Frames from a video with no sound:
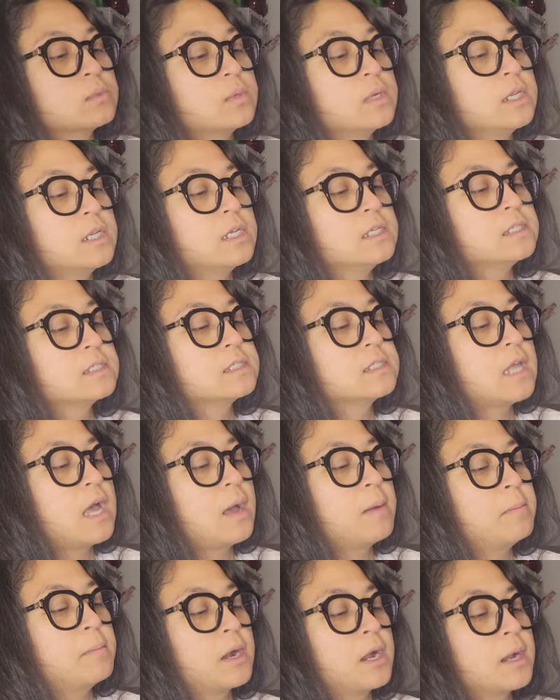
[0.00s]
one is
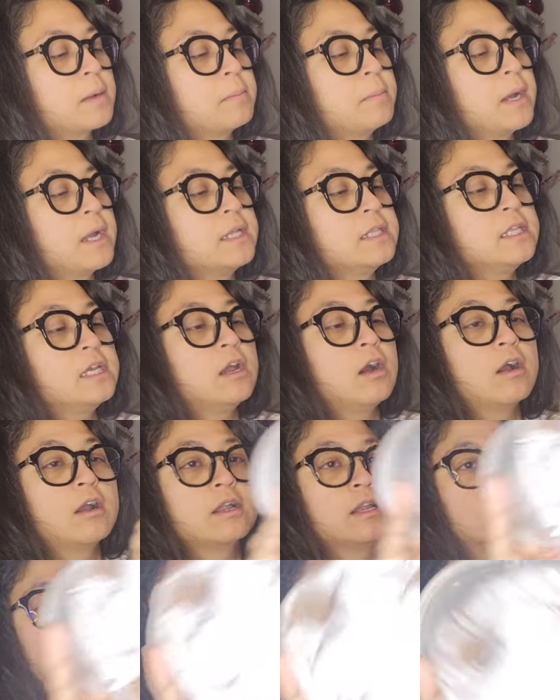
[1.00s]
not marked by the
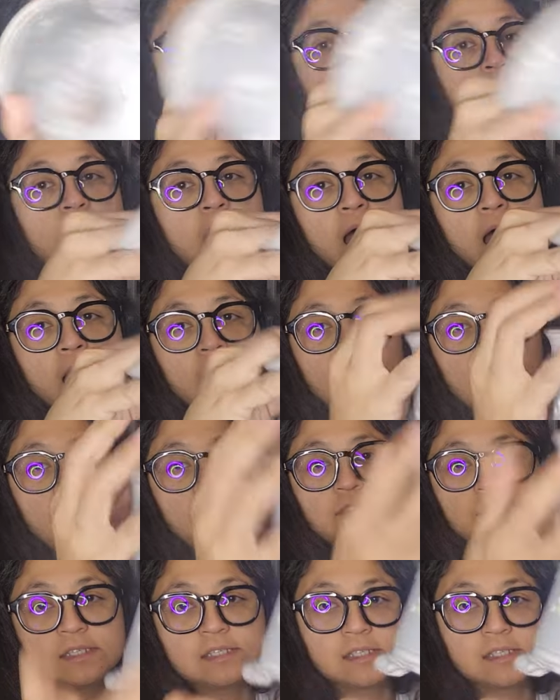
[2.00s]
artist. I have a